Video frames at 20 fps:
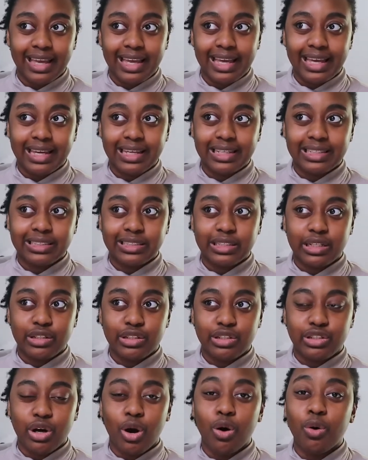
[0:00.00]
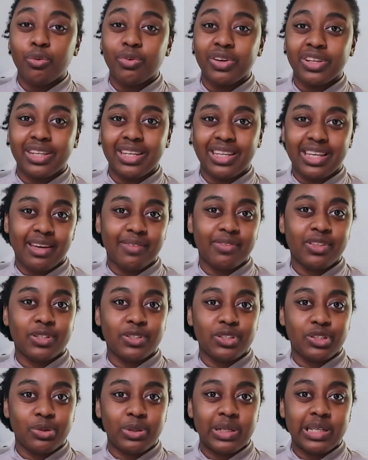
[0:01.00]
and don't really give the
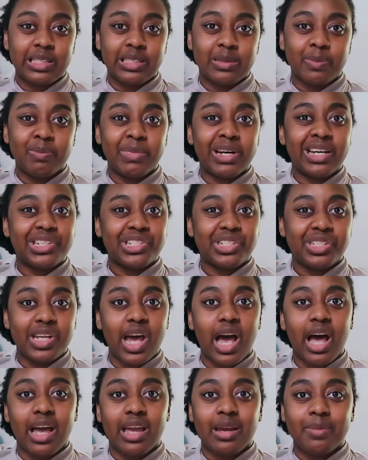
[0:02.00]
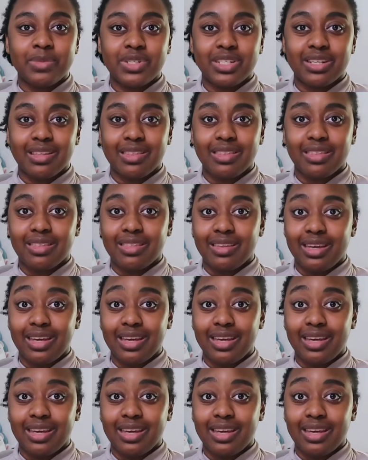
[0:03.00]
students much time to